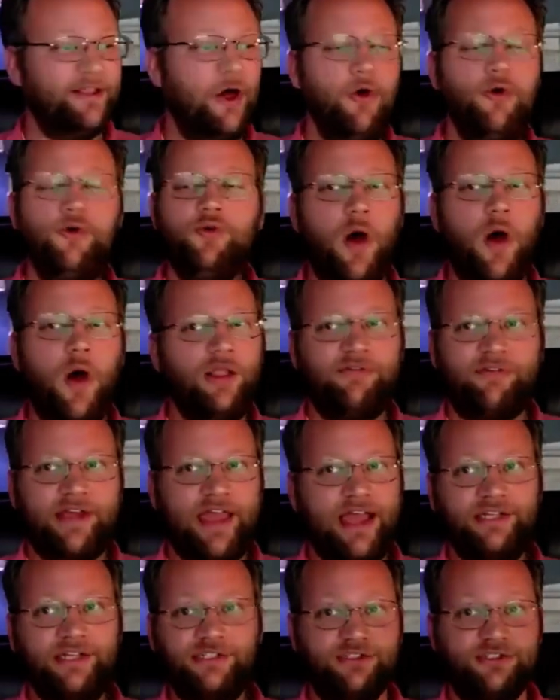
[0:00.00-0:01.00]
And loan
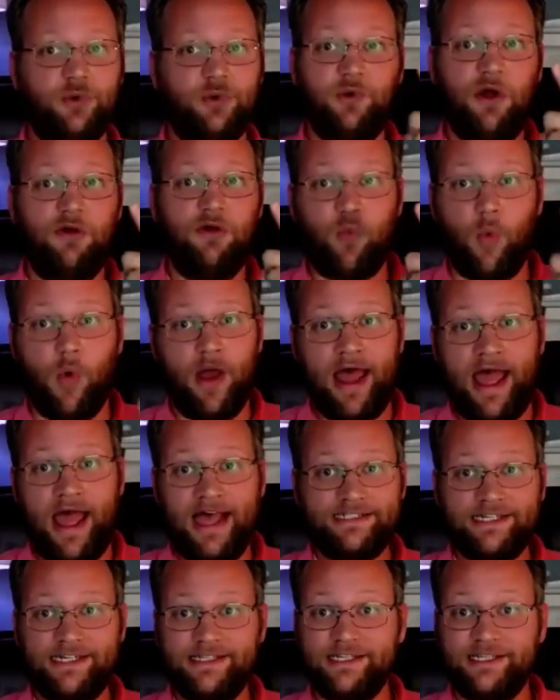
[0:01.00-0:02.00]
qualifications, when you have
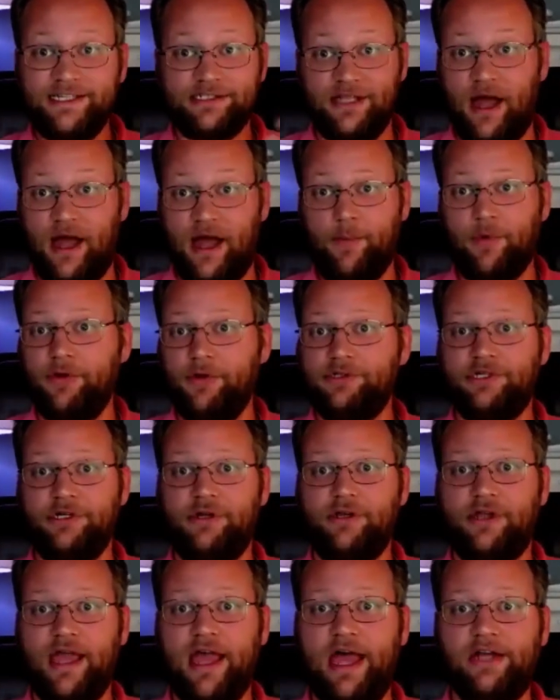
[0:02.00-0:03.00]
one asset that's not
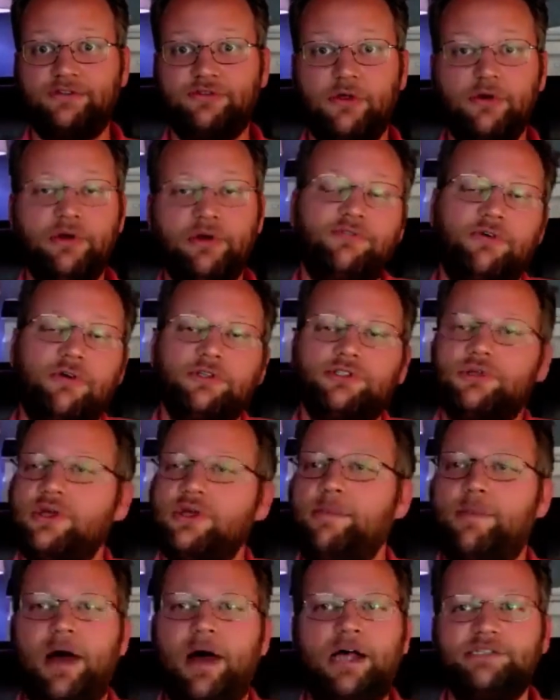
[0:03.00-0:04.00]
producing good cash flow, it's
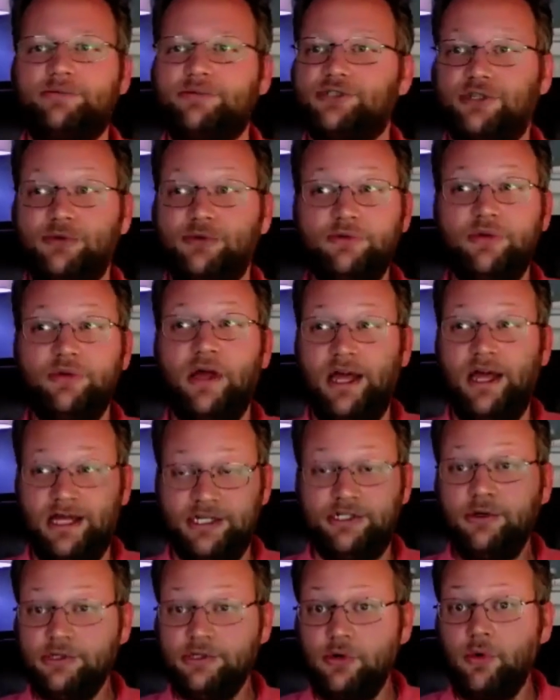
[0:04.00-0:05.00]
virtually impossible. She
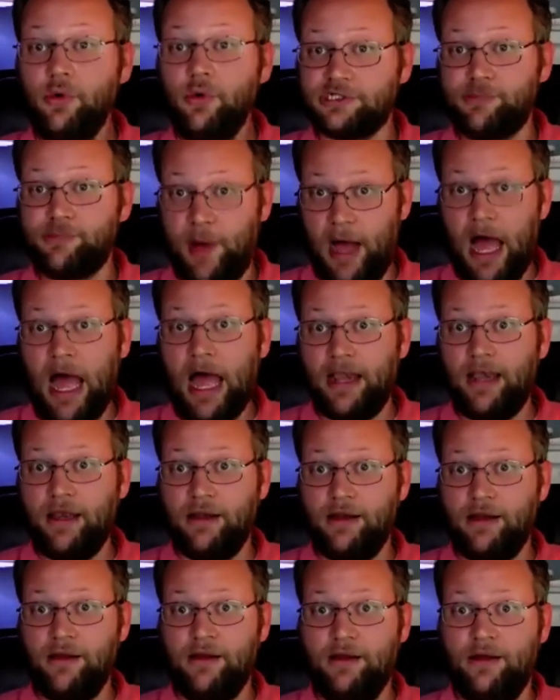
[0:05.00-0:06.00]
was in a real
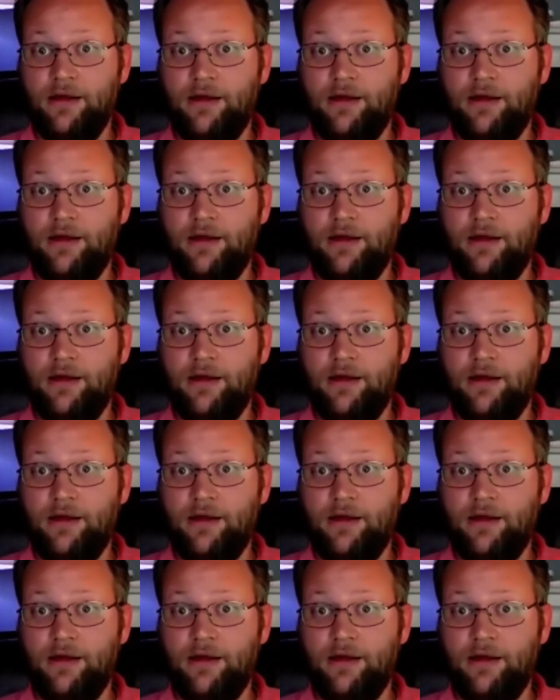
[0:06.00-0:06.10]
spot.